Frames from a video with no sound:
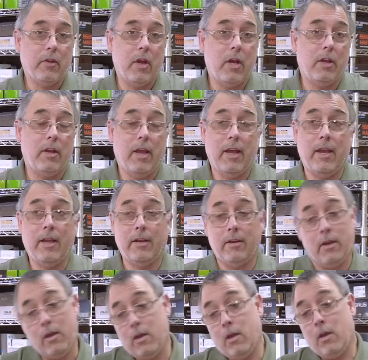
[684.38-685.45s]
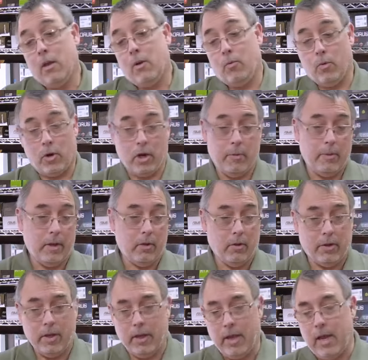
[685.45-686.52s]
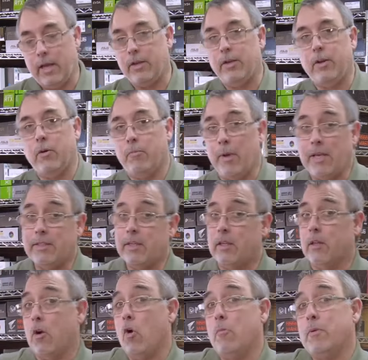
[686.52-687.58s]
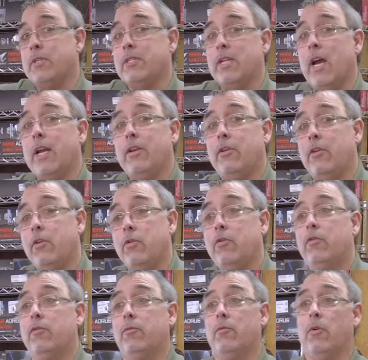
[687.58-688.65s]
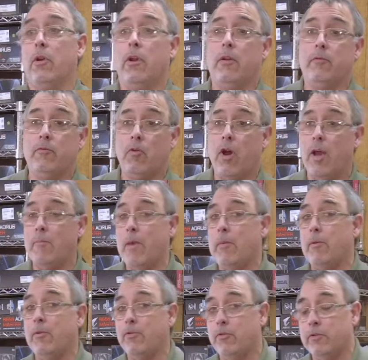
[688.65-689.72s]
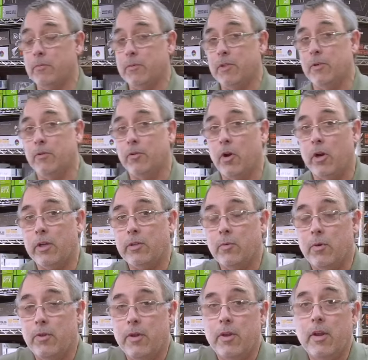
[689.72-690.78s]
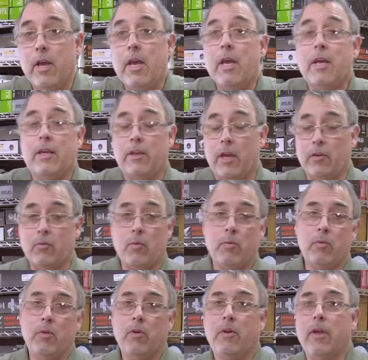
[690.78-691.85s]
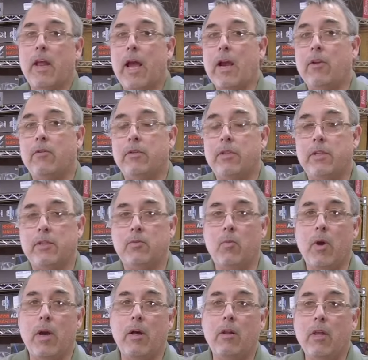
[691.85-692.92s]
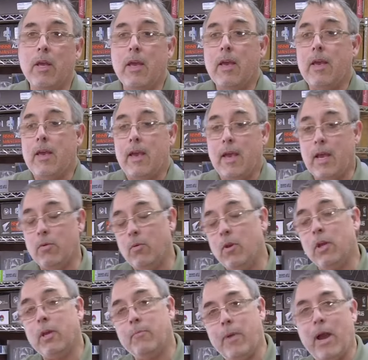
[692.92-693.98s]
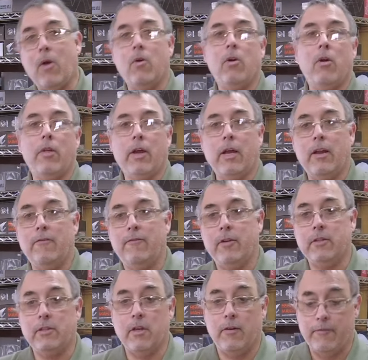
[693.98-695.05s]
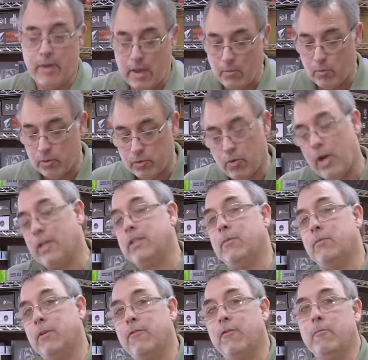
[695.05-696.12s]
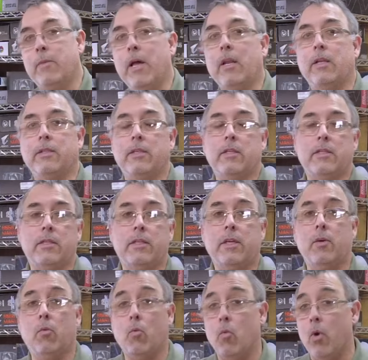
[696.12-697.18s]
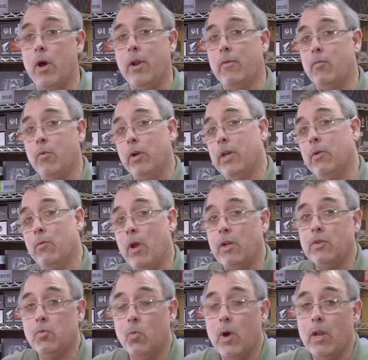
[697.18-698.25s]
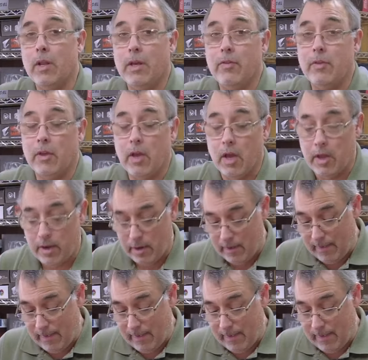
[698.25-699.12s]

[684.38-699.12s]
gun. And we're going to be looking at, you know, basic open sight use. We're going to try maybe shoot some steel targets with it. Yes, we will look at accuracy as well. And we'll look at power and all that kind of fun stuff. And we'll try some different pellets and see what really runs well in the gun.